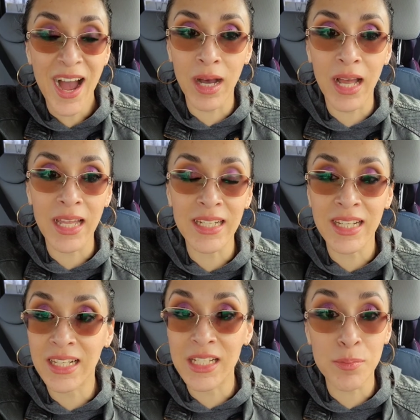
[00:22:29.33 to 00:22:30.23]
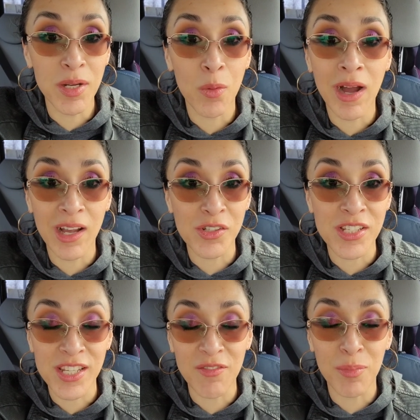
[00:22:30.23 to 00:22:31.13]
but it's been a while
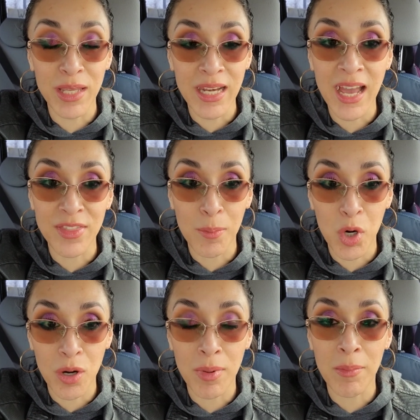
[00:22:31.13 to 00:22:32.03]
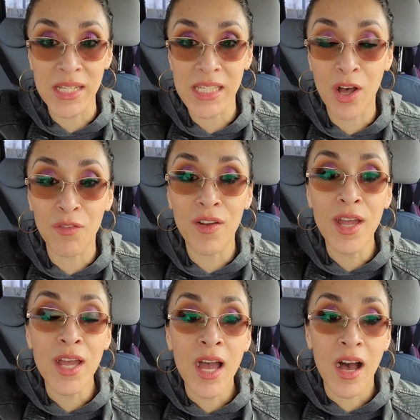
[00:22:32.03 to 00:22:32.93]
since I've been at the mall by myself.
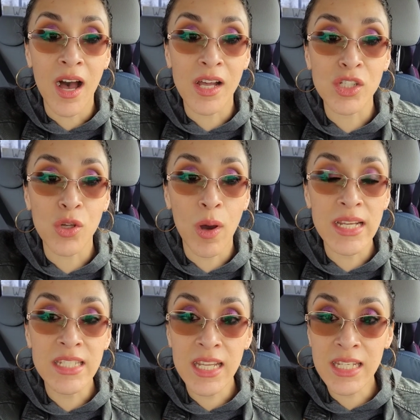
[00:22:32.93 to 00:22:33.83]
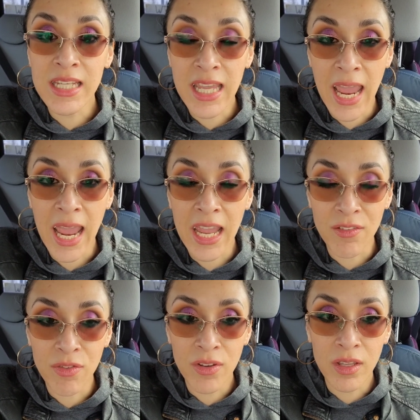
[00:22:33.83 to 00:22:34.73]
Uh, so I did
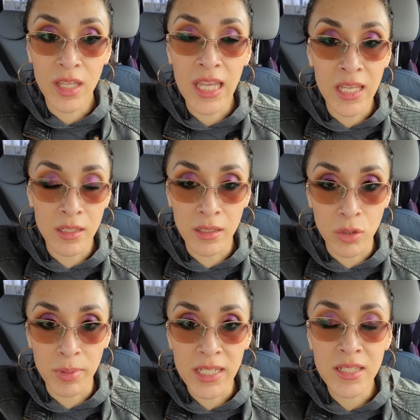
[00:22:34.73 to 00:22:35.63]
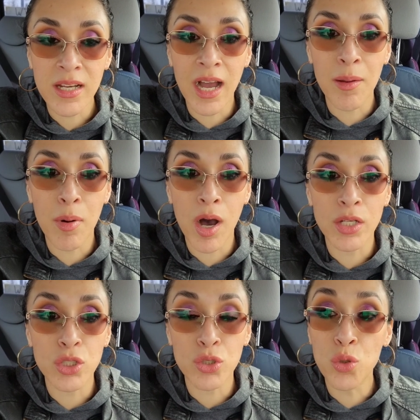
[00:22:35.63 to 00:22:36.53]
cave in a little bit. I
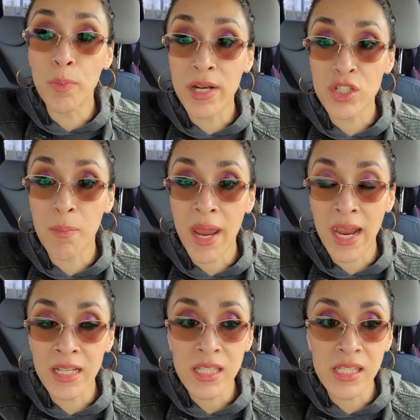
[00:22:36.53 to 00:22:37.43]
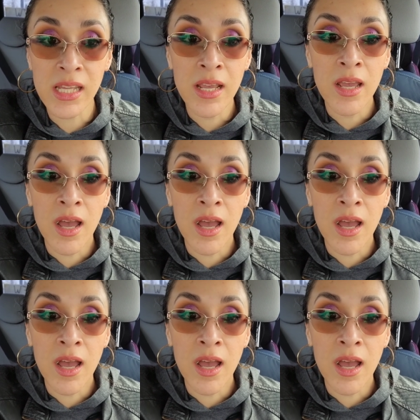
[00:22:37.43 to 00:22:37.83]
bought two pairs of pants.